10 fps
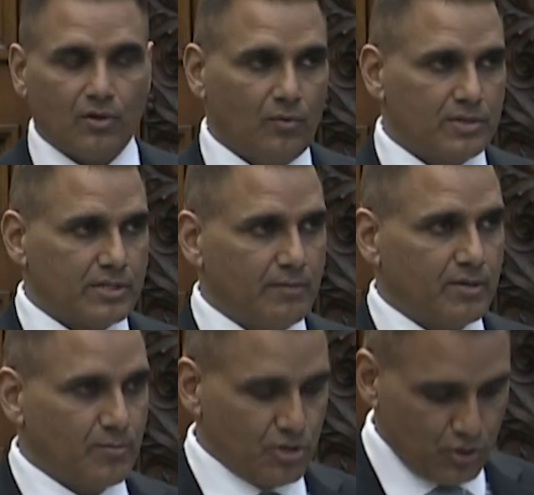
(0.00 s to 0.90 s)
always seem
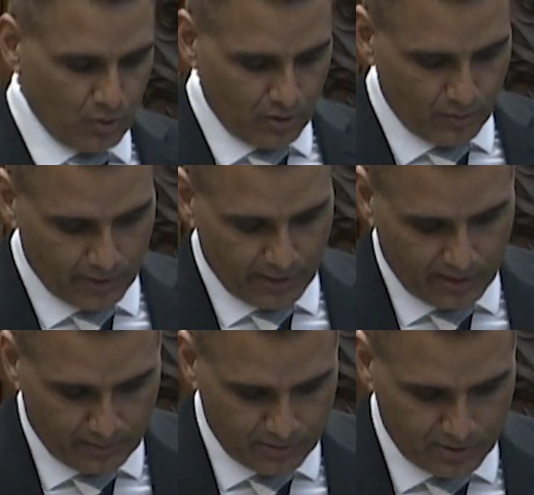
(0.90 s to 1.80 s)
to be short when it
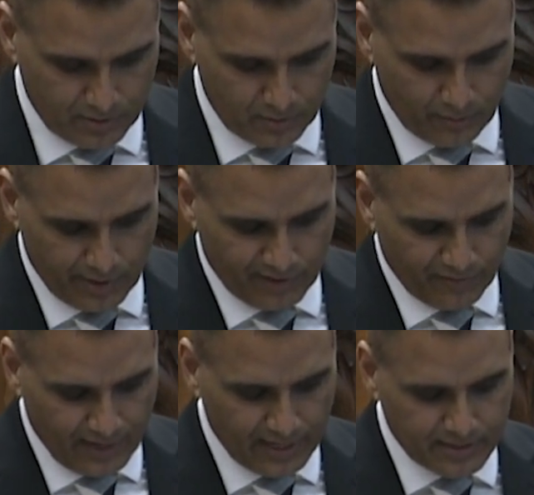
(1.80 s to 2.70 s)
comes to the real
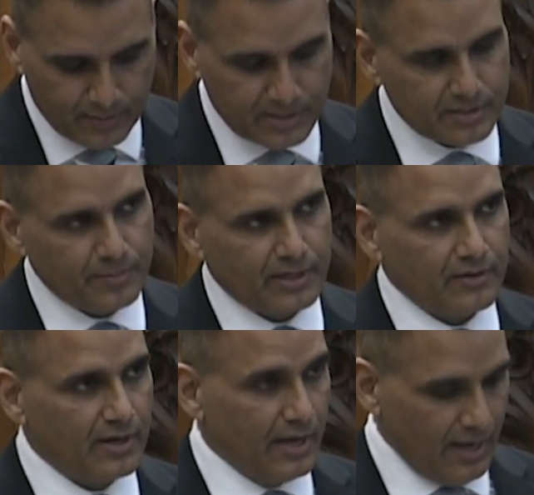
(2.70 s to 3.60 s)
facts, Mr. Speaker.
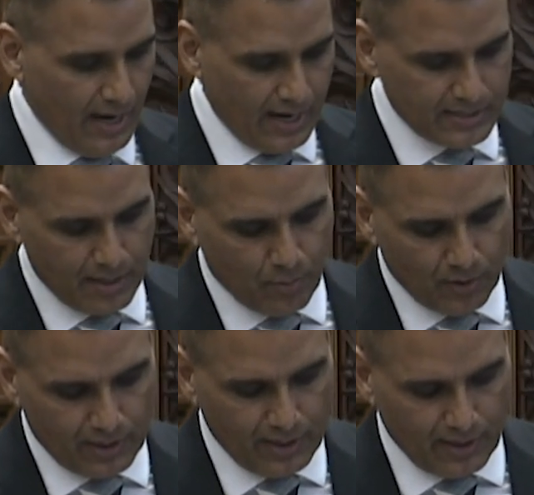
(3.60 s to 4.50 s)
As I
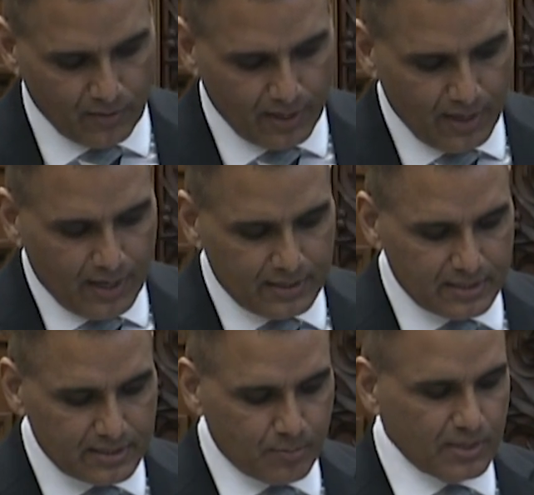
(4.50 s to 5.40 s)
pointed out,
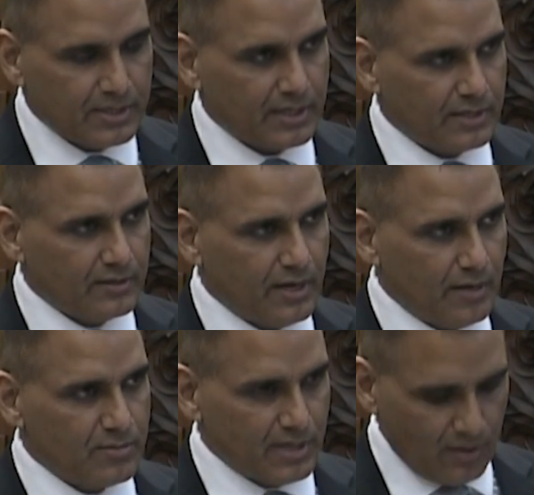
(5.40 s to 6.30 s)
this particular
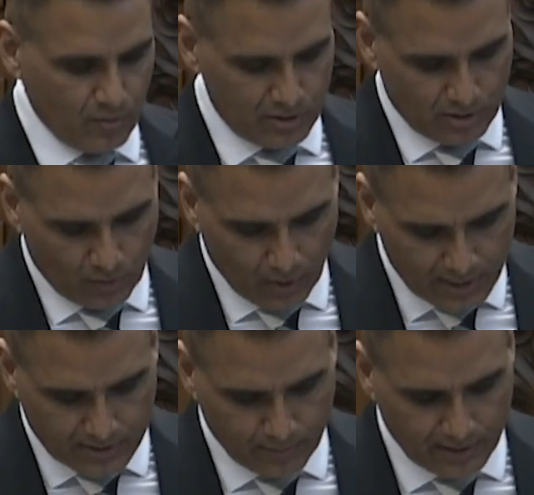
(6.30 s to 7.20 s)
MZO was
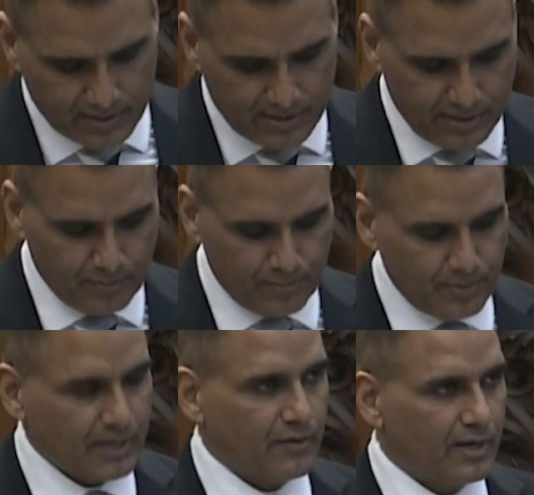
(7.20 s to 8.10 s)
requested by the City of
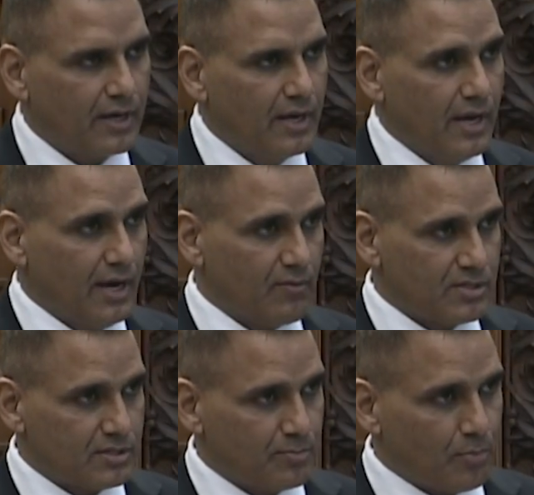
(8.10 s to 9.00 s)
Pickering. It was
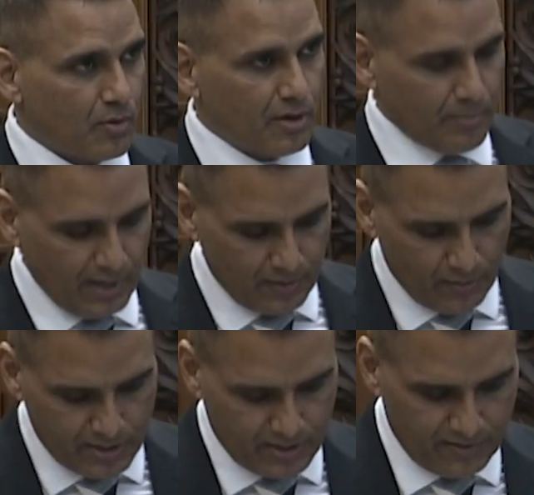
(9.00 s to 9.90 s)
supported by the
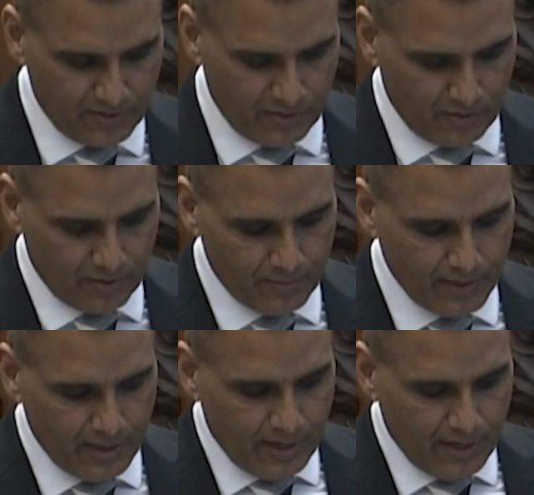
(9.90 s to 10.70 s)
region of Durham,